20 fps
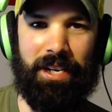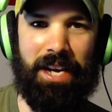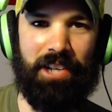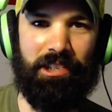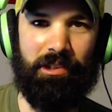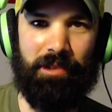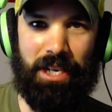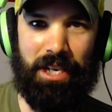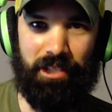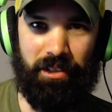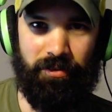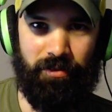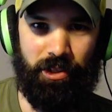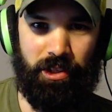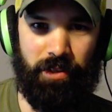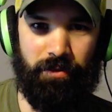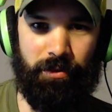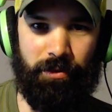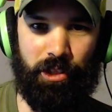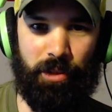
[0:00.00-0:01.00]
I was actually fishing
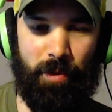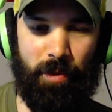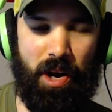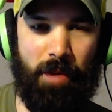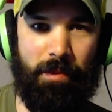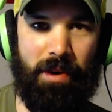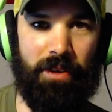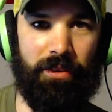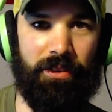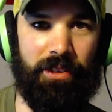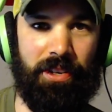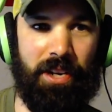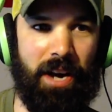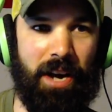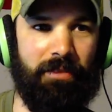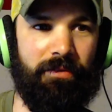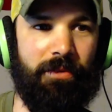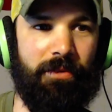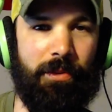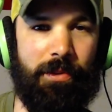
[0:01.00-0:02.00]
for smallmouth, not
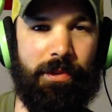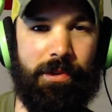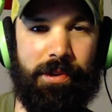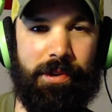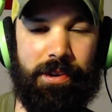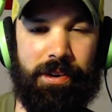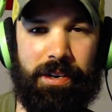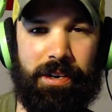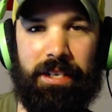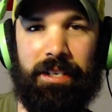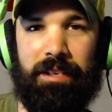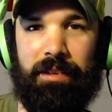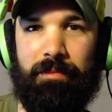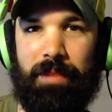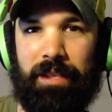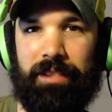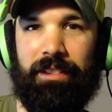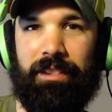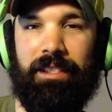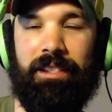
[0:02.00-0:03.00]
for
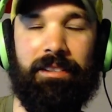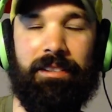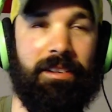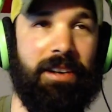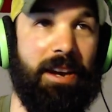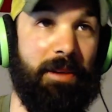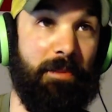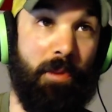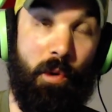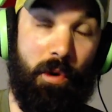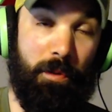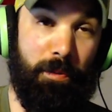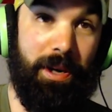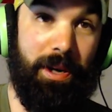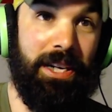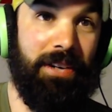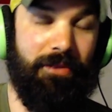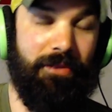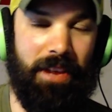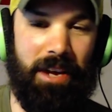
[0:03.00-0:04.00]
muskie or pike
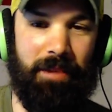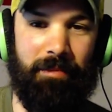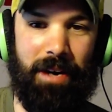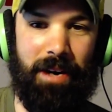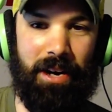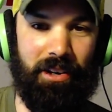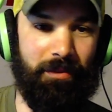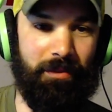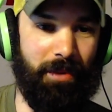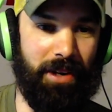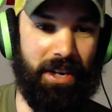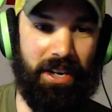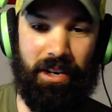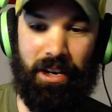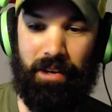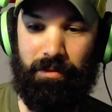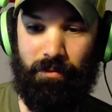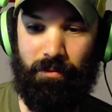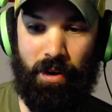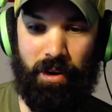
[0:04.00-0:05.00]
for that matter, but I caught
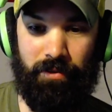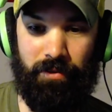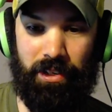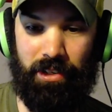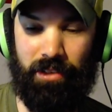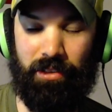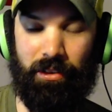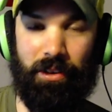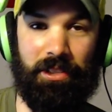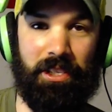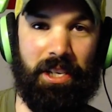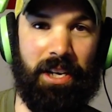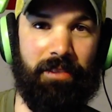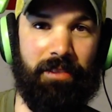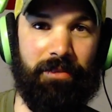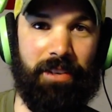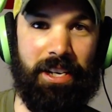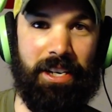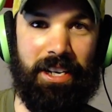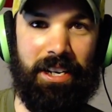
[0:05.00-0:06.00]
one of each, so it's kind of
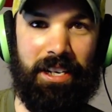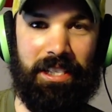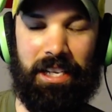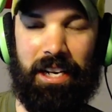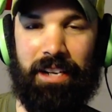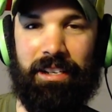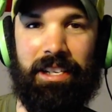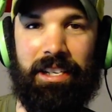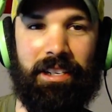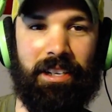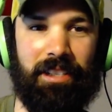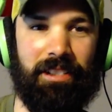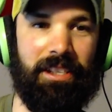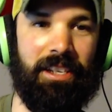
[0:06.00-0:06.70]
neat because